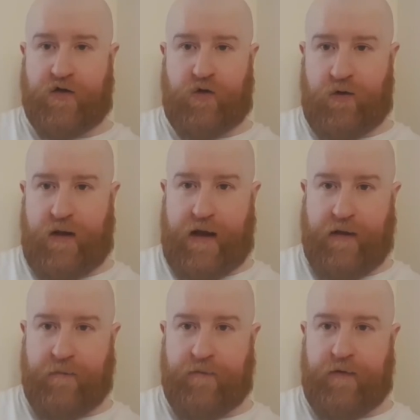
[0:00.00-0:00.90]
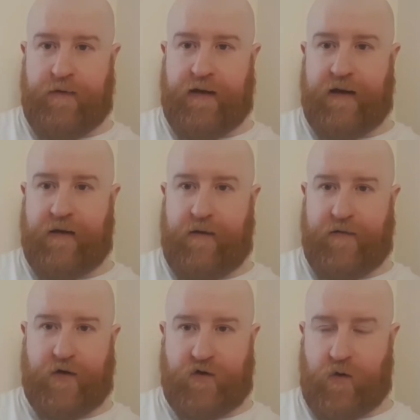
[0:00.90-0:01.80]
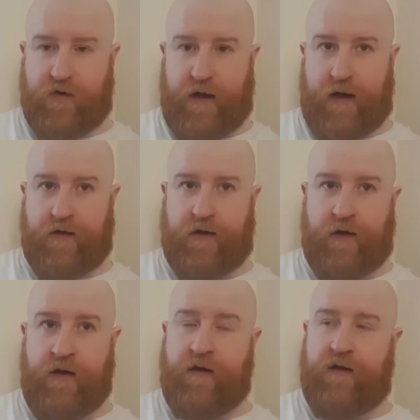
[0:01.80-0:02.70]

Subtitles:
Sunday thinking they're having association.